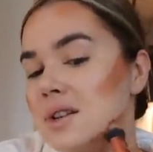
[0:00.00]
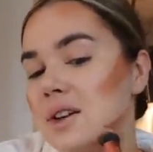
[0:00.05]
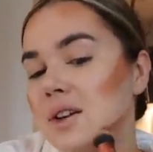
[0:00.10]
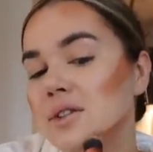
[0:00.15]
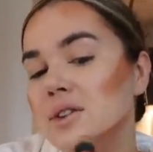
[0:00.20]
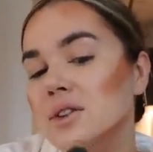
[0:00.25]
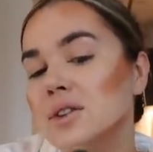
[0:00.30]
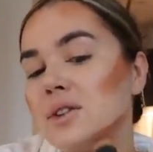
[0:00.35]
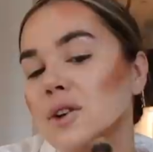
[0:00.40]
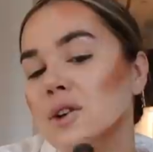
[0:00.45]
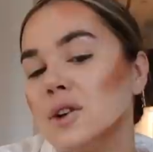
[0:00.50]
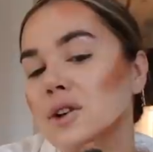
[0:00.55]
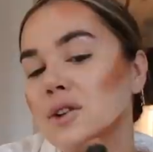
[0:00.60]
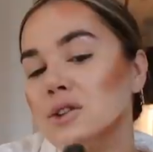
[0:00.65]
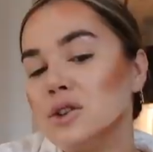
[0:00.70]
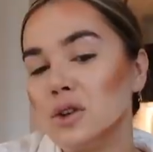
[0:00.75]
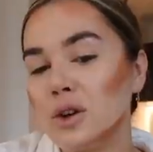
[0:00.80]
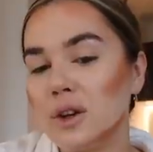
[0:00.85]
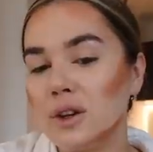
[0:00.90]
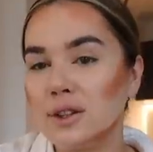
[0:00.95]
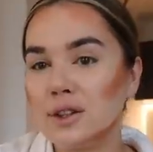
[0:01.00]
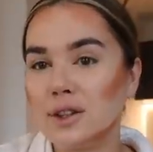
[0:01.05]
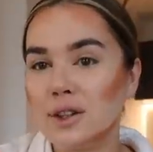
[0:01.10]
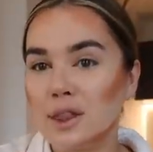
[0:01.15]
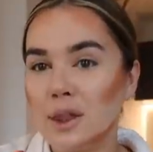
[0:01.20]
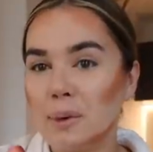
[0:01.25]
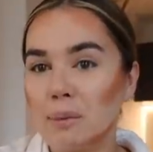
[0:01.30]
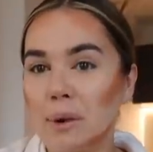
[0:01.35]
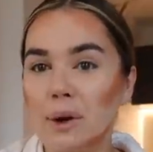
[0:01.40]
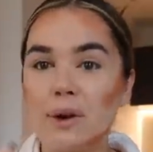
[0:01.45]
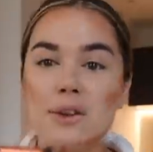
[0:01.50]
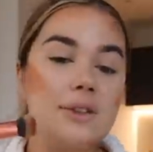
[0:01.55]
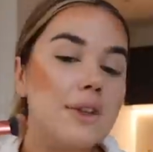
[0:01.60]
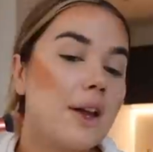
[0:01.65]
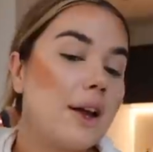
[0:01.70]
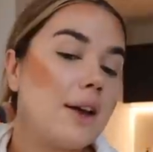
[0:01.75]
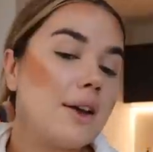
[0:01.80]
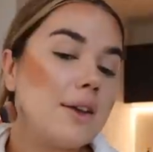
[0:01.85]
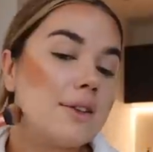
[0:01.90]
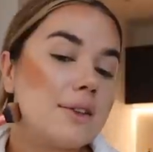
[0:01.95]
you've just got to trust the
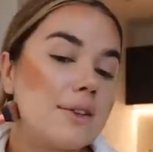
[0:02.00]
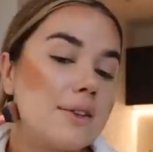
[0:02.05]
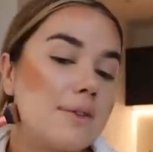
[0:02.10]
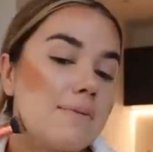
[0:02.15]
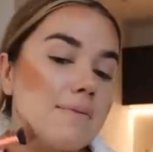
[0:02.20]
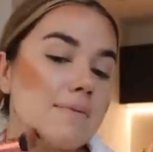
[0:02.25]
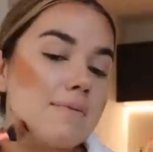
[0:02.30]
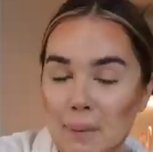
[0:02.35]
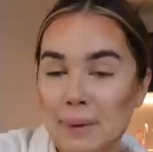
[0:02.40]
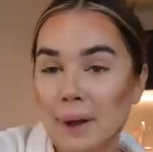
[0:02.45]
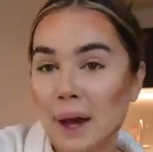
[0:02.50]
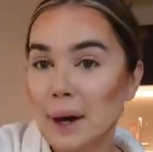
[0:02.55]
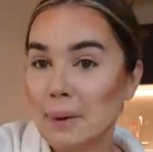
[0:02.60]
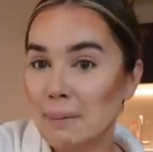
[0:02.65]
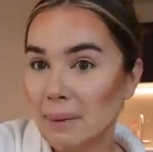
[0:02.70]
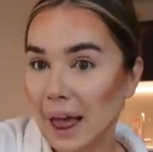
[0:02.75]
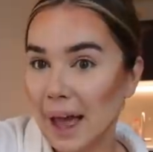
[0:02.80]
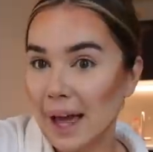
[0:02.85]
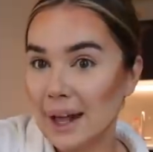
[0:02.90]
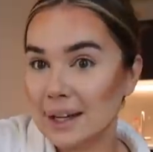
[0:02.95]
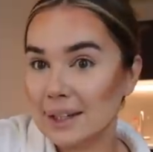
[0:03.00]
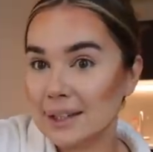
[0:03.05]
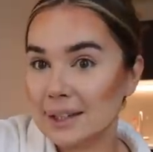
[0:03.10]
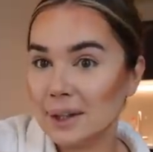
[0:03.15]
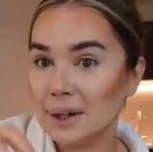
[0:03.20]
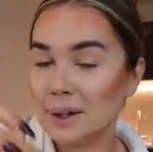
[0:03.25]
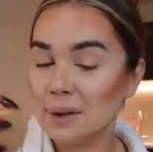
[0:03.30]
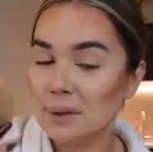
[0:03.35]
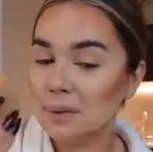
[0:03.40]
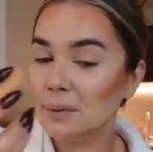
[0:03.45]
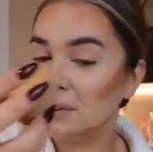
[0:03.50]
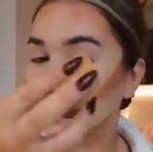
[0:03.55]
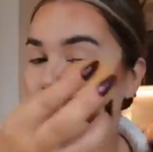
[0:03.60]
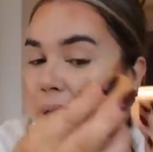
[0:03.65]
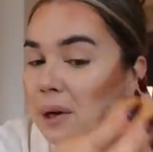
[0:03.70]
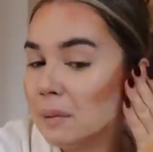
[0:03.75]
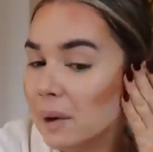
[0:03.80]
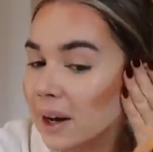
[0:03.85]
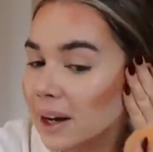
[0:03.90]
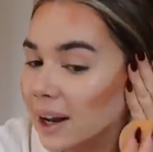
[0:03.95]
process. But we've got to blend. We've
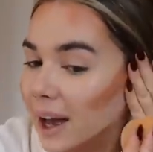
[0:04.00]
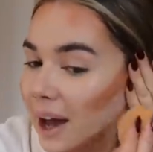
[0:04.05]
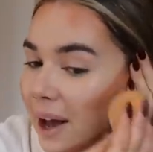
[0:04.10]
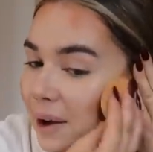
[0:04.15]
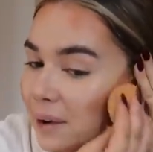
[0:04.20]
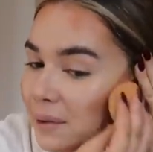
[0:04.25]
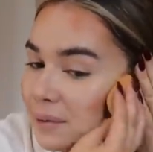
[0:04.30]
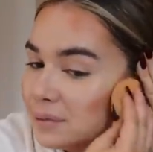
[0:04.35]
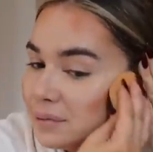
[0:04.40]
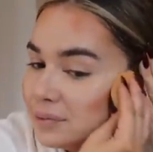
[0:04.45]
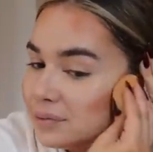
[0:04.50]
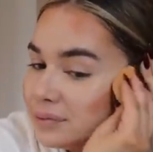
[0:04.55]
got to blend it out.